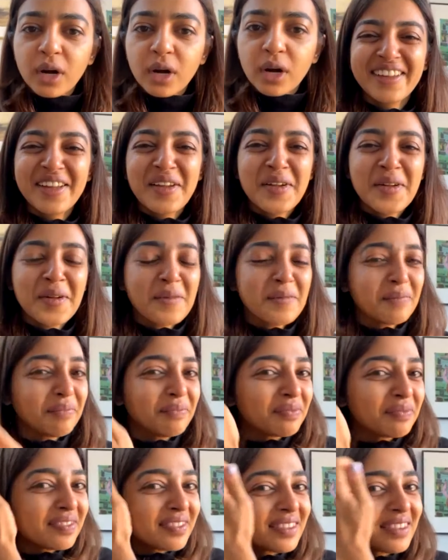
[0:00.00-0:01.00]

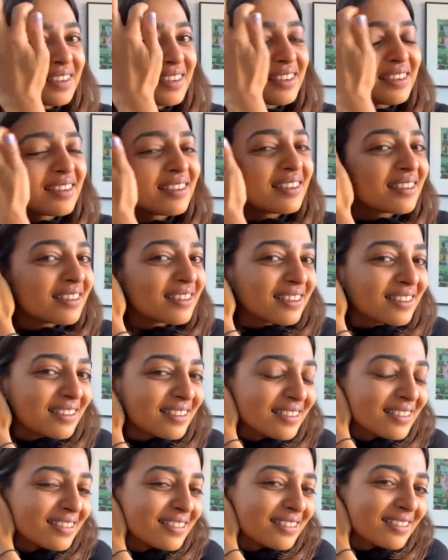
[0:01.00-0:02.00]

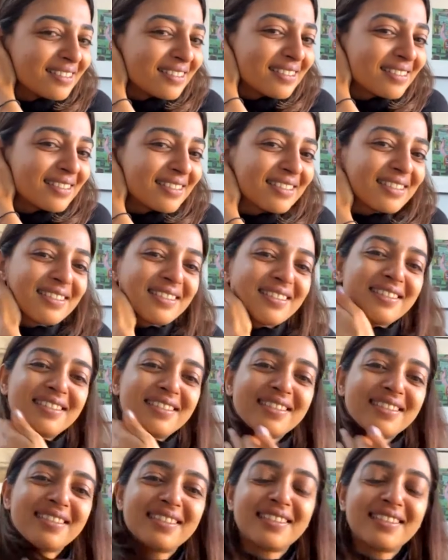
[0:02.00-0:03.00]

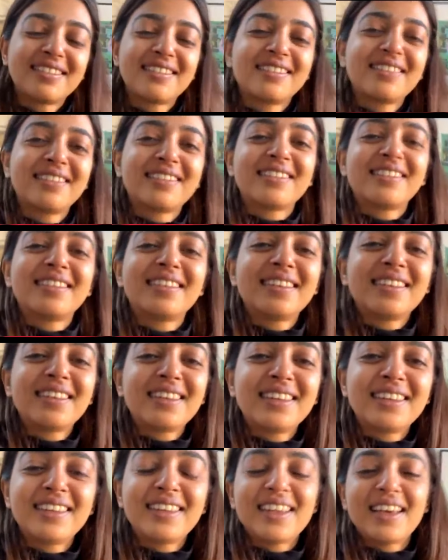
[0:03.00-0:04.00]

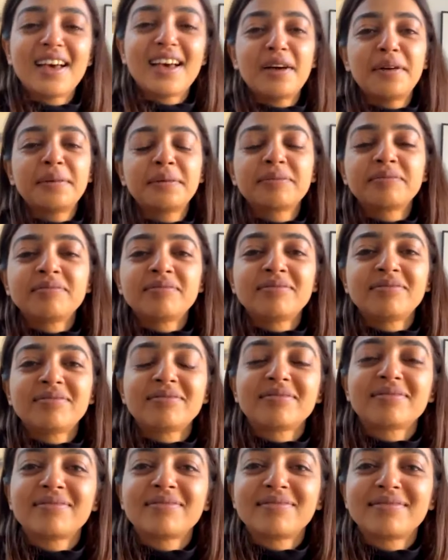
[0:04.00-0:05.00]

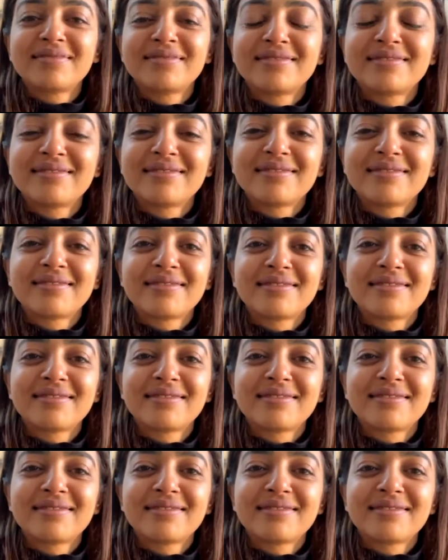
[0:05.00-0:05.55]
No words are spoken by the person on screen.